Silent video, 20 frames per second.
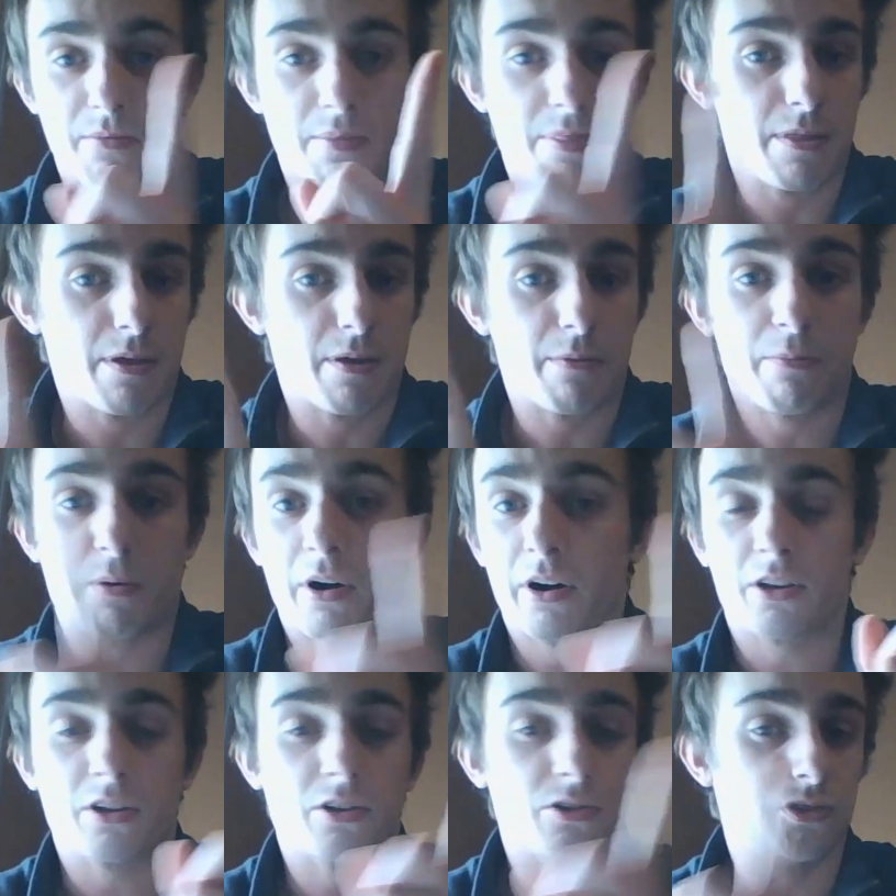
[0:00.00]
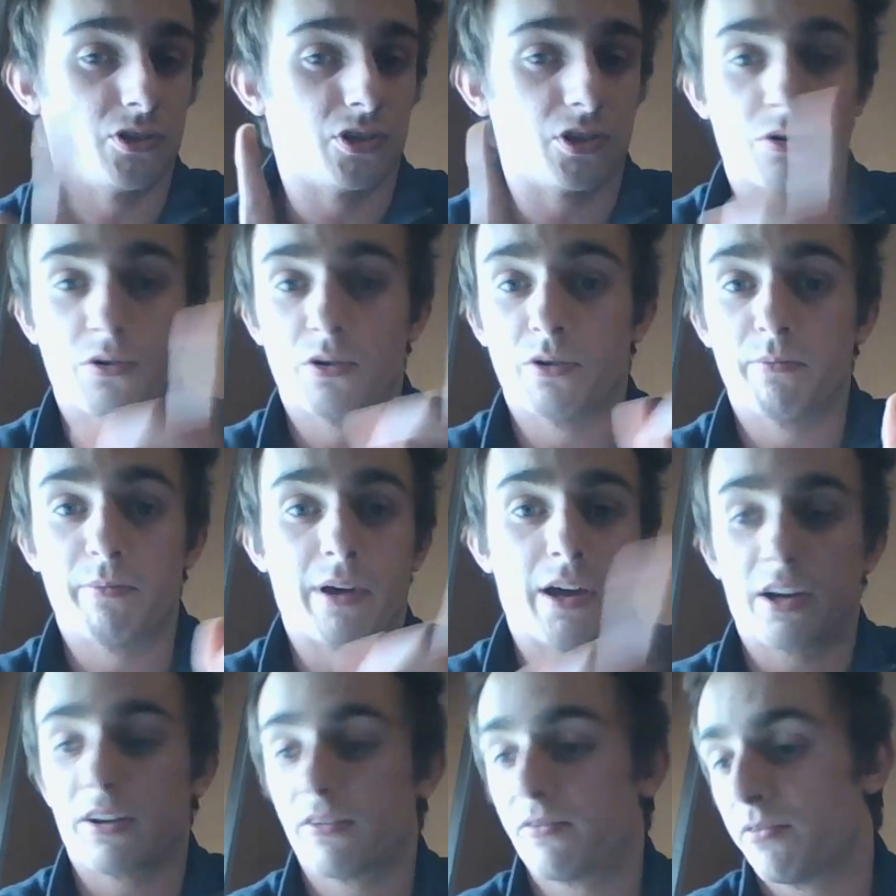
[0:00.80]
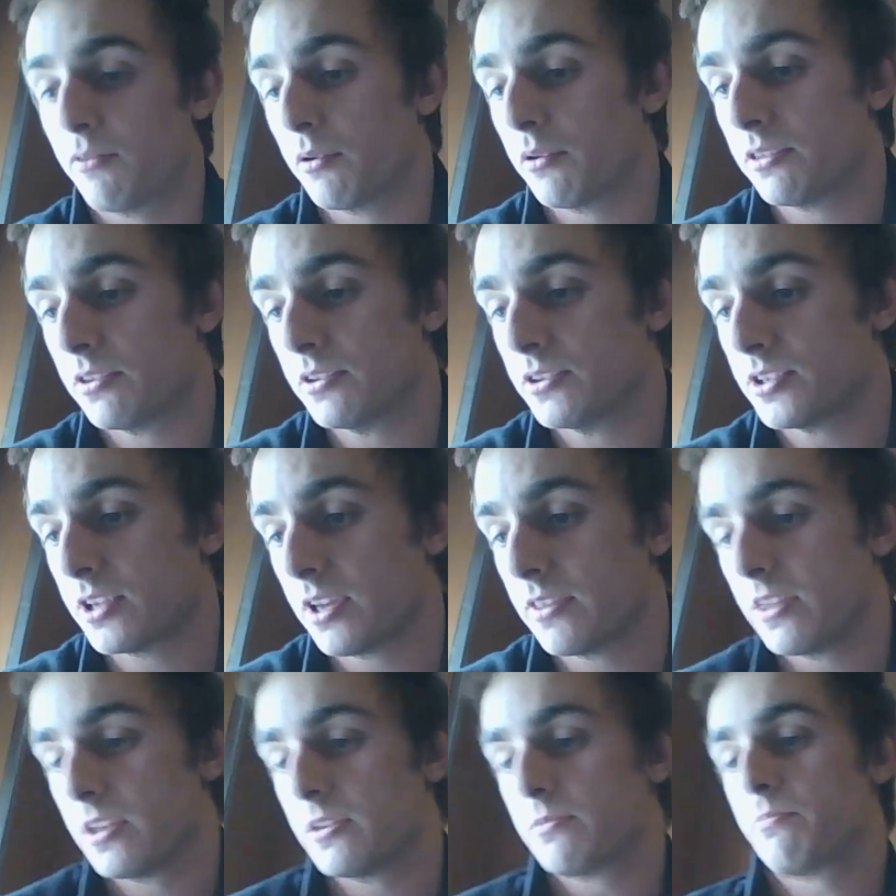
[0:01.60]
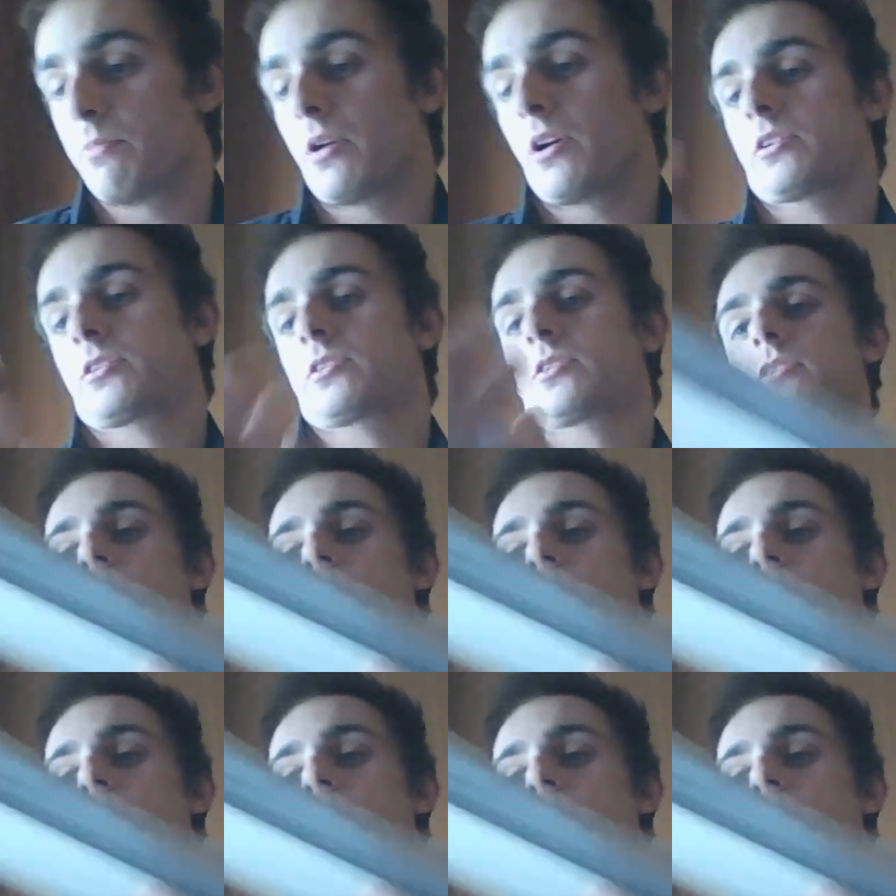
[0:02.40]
the particle is just going back and forth inside this box.